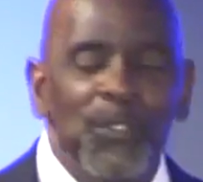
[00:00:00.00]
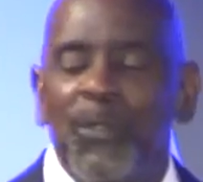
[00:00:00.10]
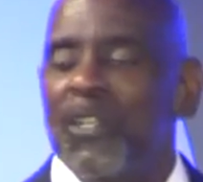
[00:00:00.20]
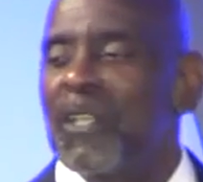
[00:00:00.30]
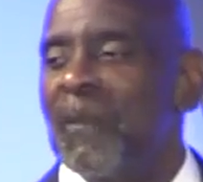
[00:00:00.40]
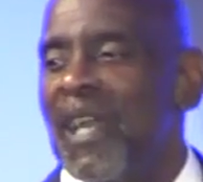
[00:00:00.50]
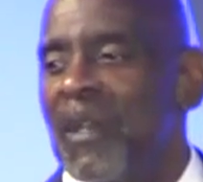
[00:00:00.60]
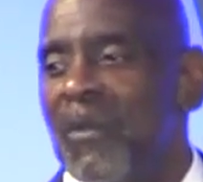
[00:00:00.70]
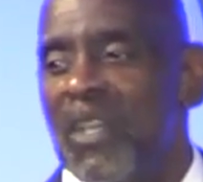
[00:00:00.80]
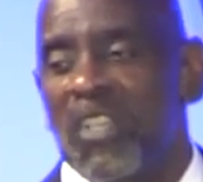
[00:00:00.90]
And the truth of the
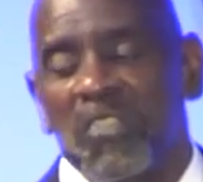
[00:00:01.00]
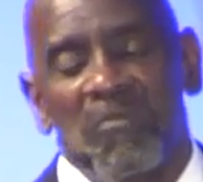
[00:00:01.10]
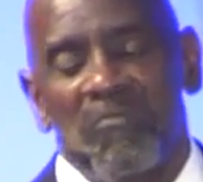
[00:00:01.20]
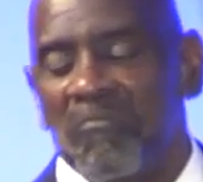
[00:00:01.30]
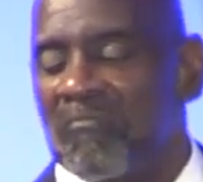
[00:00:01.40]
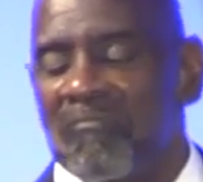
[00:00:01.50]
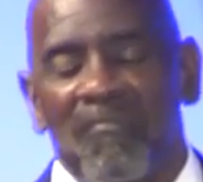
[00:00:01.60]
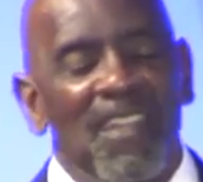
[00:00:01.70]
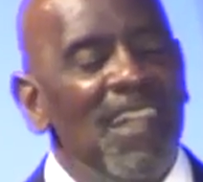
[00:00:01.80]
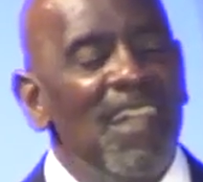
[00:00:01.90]
matter is,
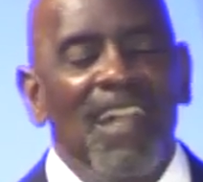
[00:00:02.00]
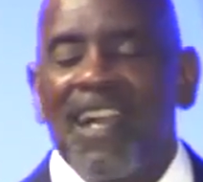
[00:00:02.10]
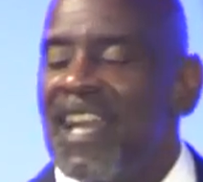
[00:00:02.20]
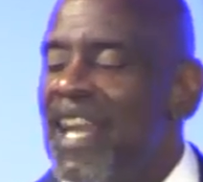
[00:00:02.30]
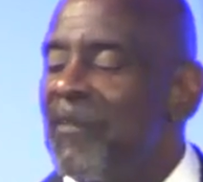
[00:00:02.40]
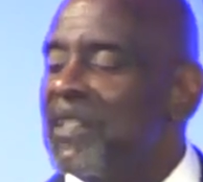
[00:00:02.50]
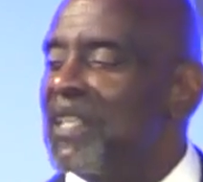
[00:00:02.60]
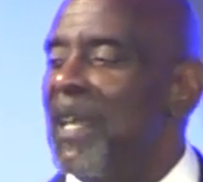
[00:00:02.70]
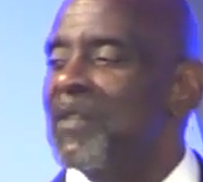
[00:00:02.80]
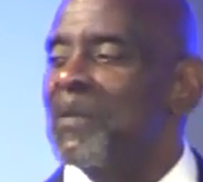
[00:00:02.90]

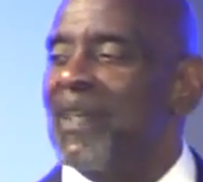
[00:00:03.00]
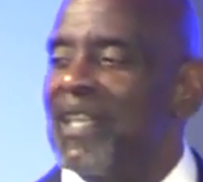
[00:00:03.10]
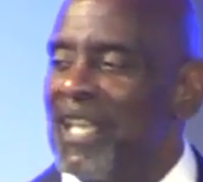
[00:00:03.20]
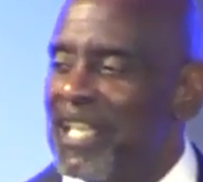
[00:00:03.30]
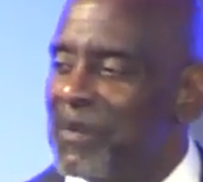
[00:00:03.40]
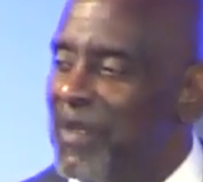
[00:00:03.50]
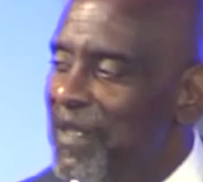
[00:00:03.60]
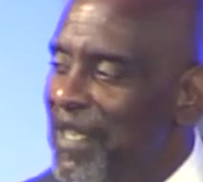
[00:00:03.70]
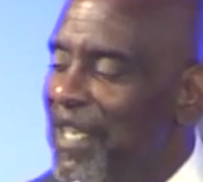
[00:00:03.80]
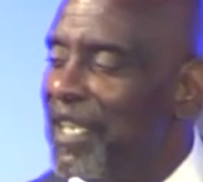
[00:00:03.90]
every time somebody
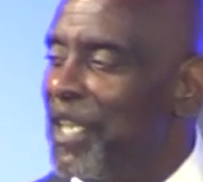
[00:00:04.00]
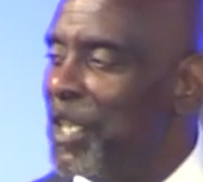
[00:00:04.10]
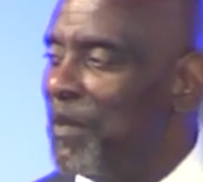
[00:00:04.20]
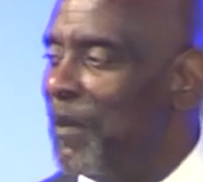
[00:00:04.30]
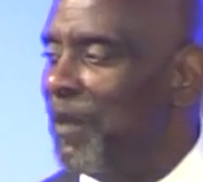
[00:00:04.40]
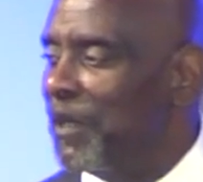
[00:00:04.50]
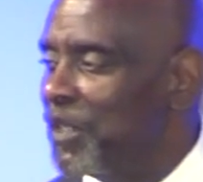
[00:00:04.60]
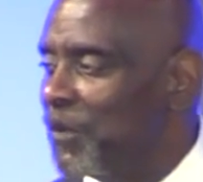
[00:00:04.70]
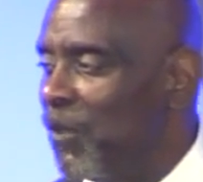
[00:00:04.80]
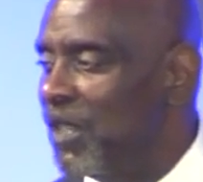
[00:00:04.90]
asks me that, I can hear my
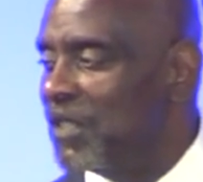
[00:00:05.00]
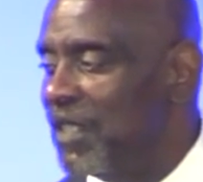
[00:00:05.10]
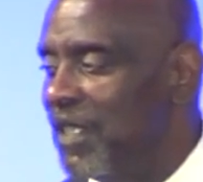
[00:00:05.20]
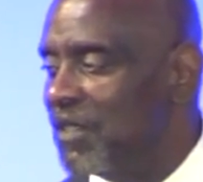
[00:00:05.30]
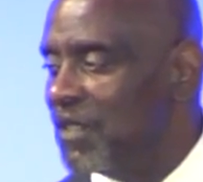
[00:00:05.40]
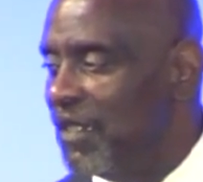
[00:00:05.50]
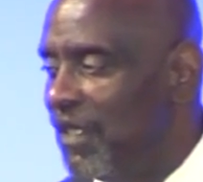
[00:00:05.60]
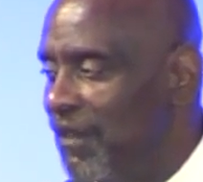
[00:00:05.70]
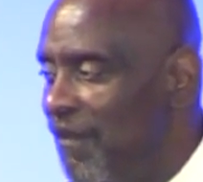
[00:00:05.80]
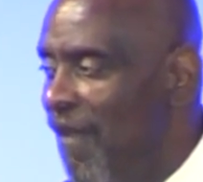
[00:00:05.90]
mother's voice saying,
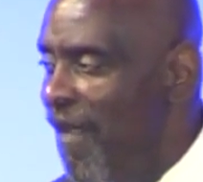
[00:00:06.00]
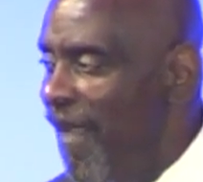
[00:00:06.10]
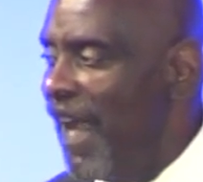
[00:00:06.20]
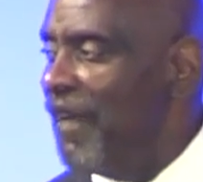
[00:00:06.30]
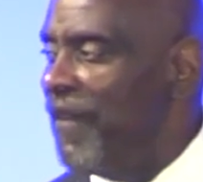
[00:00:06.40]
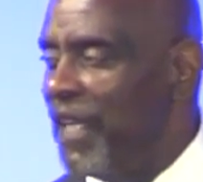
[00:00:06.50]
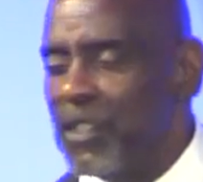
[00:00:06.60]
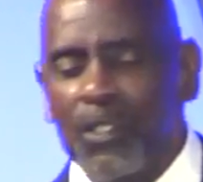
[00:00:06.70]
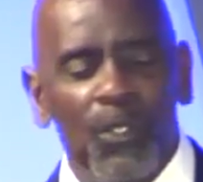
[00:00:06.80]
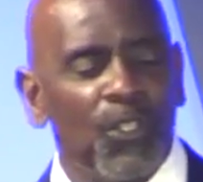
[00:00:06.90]
son, I've
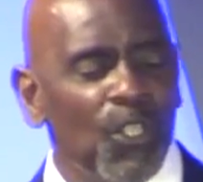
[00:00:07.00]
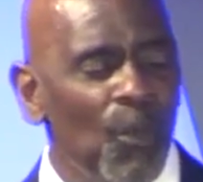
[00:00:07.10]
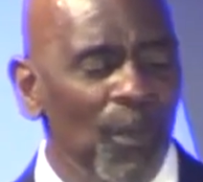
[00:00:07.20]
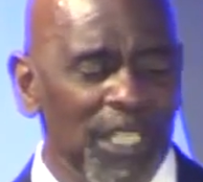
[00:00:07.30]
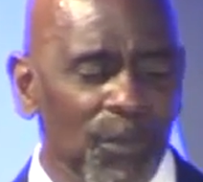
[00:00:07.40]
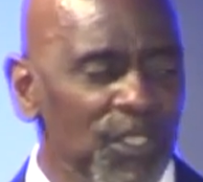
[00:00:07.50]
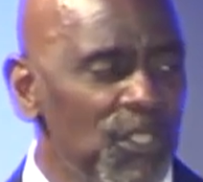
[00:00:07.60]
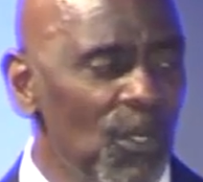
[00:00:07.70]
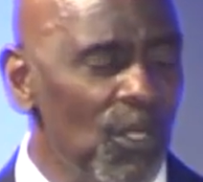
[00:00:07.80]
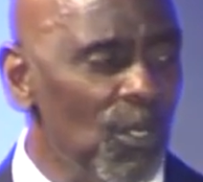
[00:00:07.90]
had to do so much
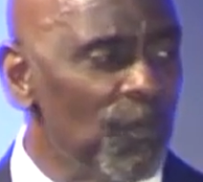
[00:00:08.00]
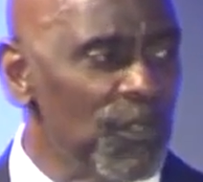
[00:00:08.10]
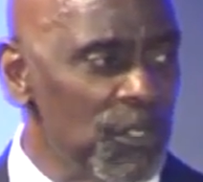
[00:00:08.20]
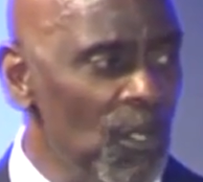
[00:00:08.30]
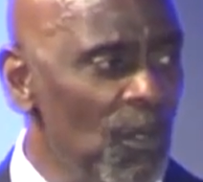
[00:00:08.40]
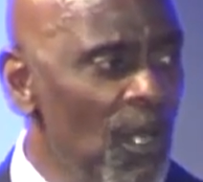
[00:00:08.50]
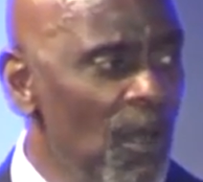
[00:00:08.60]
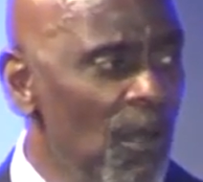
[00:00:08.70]
with so little for so